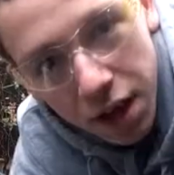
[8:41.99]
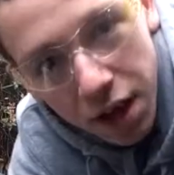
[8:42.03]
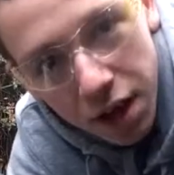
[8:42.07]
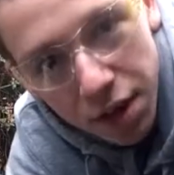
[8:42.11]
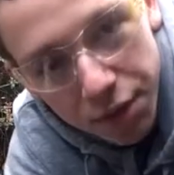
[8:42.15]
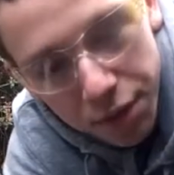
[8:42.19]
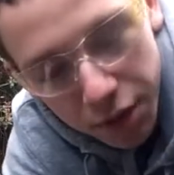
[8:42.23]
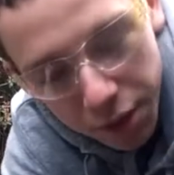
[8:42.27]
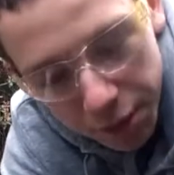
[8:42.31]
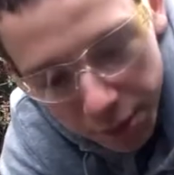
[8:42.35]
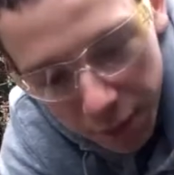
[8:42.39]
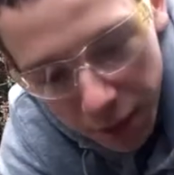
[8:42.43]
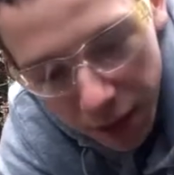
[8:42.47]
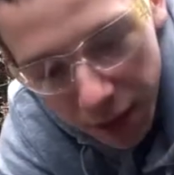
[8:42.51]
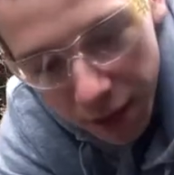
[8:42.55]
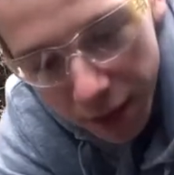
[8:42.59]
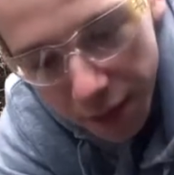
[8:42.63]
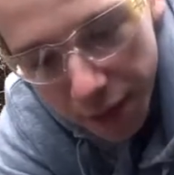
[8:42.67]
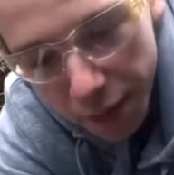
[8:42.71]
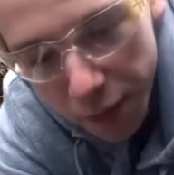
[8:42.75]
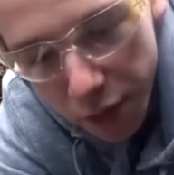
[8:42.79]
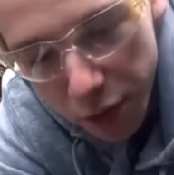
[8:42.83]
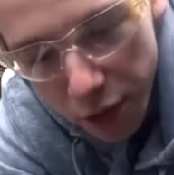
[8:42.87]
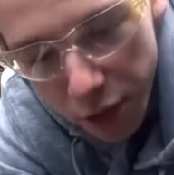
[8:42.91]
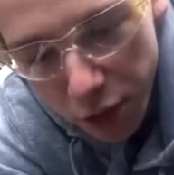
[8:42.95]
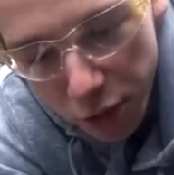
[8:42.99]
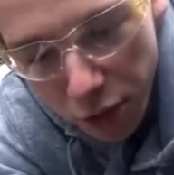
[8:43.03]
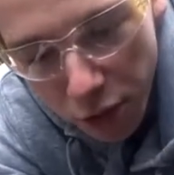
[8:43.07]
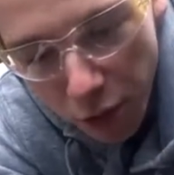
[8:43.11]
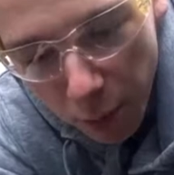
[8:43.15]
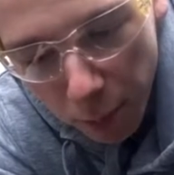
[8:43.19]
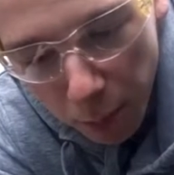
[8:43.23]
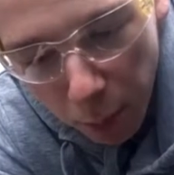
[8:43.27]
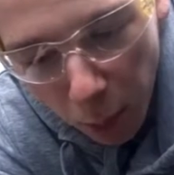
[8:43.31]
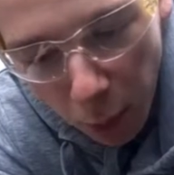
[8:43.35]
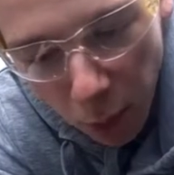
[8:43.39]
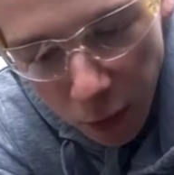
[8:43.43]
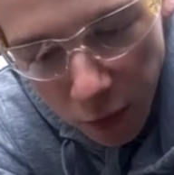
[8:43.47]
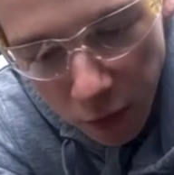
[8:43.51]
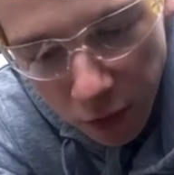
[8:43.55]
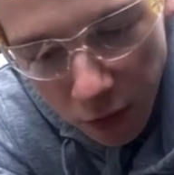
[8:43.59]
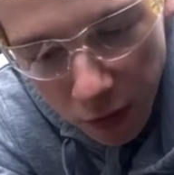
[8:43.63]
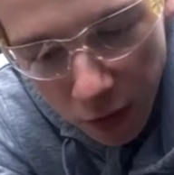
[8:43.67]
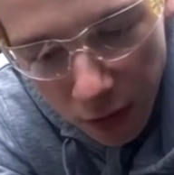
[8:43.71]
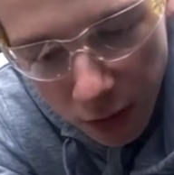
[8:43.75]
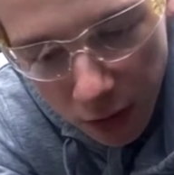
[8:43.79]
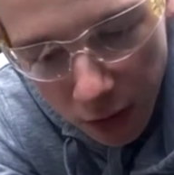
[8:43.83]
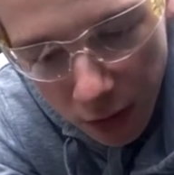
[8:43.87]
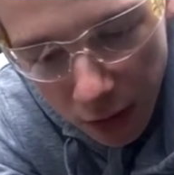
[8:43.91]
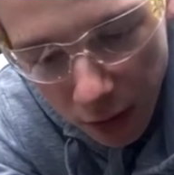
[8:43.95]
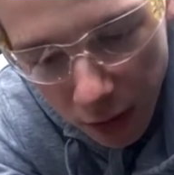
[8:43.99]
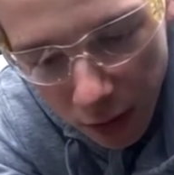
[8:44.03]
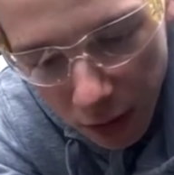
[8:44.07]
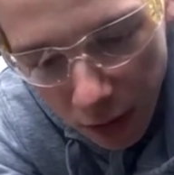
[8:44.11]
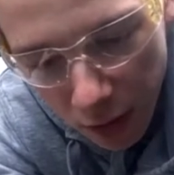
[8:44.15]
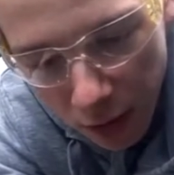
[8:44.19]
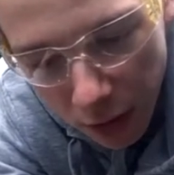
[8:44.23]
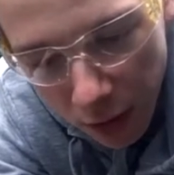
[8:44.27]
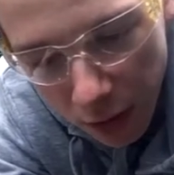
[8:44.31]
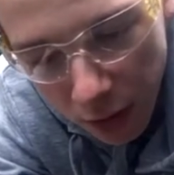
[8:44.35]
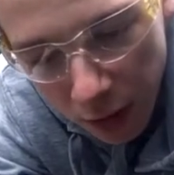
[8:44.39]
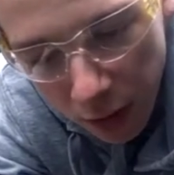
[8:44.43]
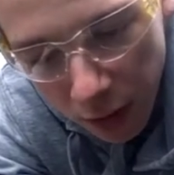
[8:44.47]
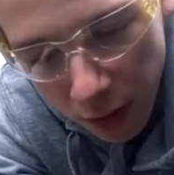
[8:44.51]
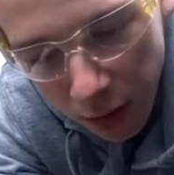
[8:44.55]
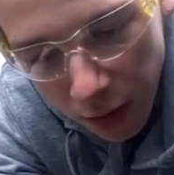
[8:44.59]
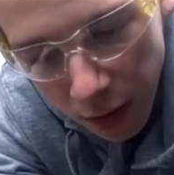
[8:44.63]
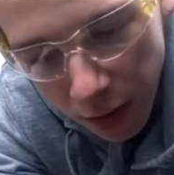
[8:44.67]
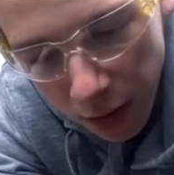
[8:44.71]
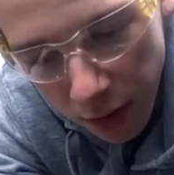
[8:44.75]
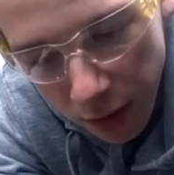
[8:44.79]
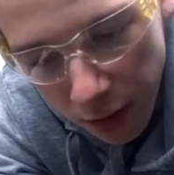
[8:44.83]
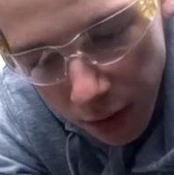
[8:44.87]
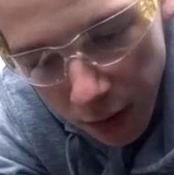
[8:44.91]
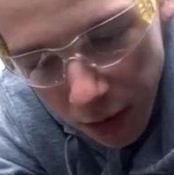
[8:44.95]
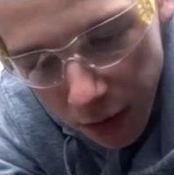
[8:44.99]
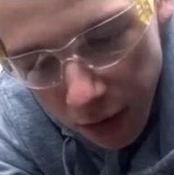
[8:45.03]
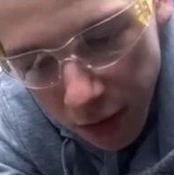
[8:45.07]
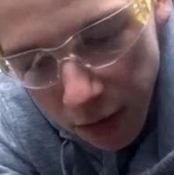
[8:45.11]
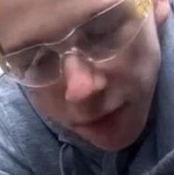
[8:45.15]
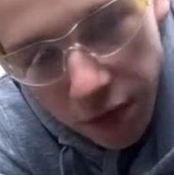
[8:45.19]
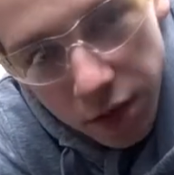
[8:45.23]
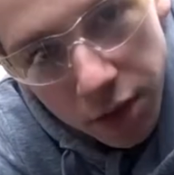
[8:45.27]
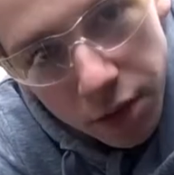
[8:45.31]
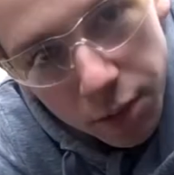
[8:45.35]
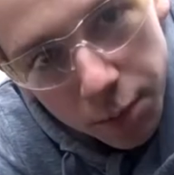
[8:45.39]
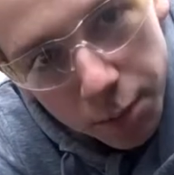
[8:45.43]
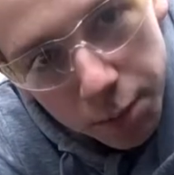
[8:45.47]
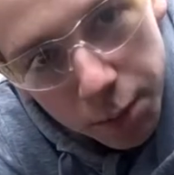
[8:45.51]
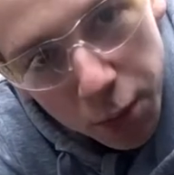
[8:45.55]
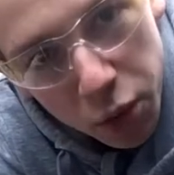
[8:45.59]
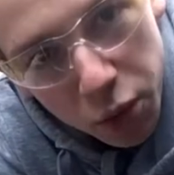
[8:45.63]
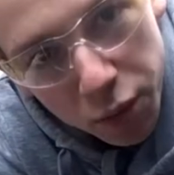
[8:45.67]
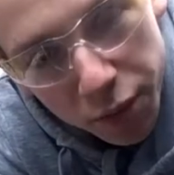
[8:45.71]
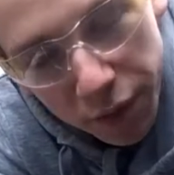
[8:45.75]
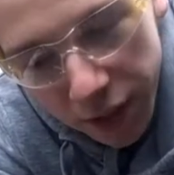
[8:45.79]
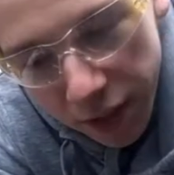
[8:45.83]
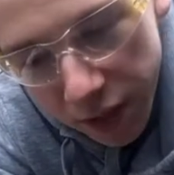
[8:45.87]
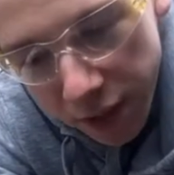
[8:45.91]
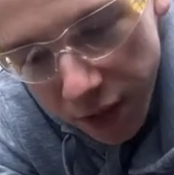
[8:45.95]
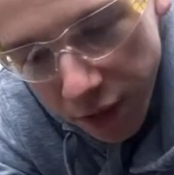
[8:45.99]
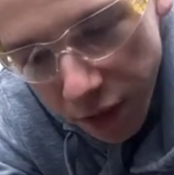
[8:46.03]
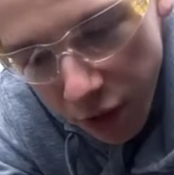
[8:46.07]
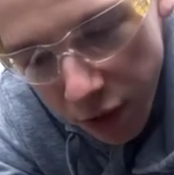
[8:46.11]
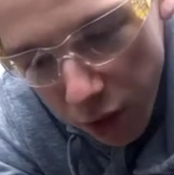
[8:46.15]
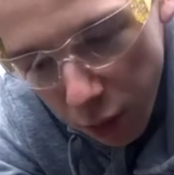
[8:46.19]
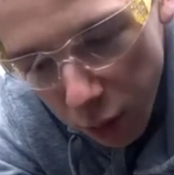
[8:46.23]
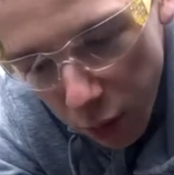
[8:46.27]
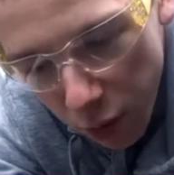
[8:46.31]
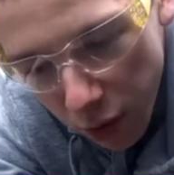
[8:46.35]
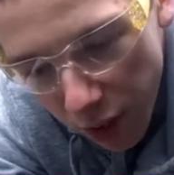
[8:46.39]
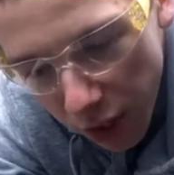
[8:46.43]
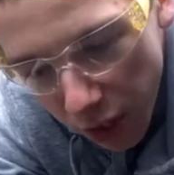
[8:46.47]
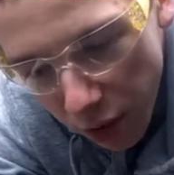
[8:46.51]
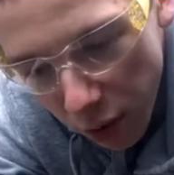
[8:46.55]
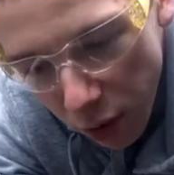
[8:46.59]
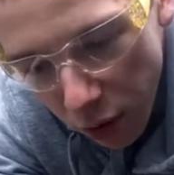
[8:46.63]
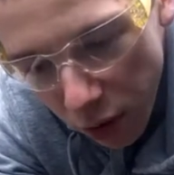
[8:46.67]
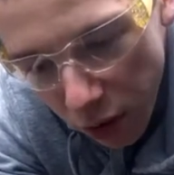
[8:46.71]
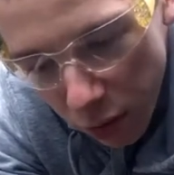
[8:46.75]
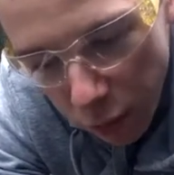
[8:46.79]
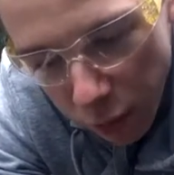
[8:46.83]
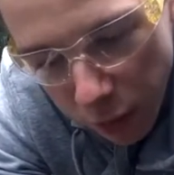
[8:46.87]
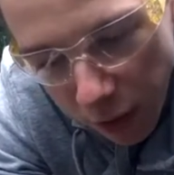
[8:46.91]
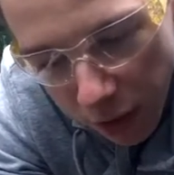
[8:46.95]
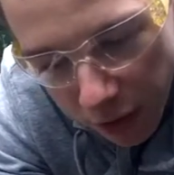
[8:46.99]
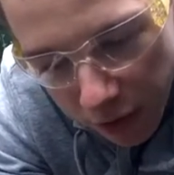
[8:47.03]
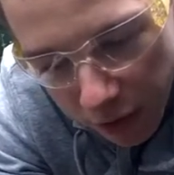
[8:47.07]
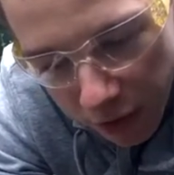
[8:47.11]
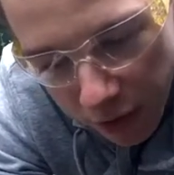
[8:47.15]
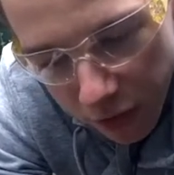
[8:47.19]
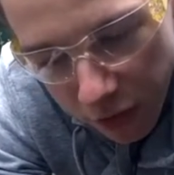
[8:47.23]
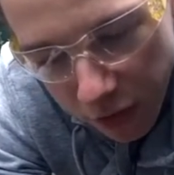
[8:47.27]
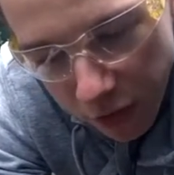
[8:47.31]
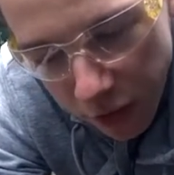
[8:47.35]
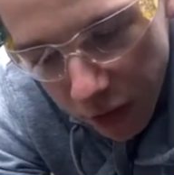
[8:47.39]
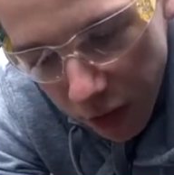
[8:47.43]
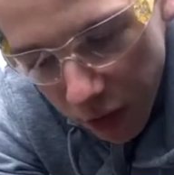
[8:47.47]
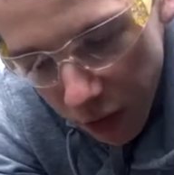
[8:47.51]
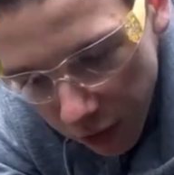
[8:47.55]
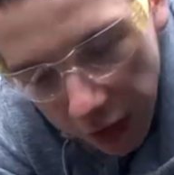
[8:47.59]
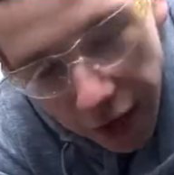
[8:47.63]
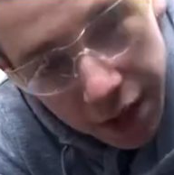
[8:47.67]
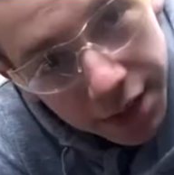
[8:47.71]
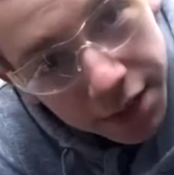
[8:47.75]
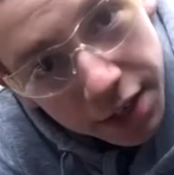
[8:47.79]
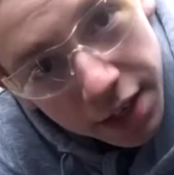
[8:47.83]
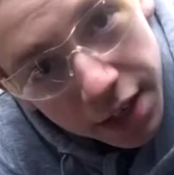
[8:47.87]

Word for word: I've got my 30 euro bolts they sit in perfectly. So I will now weld this tight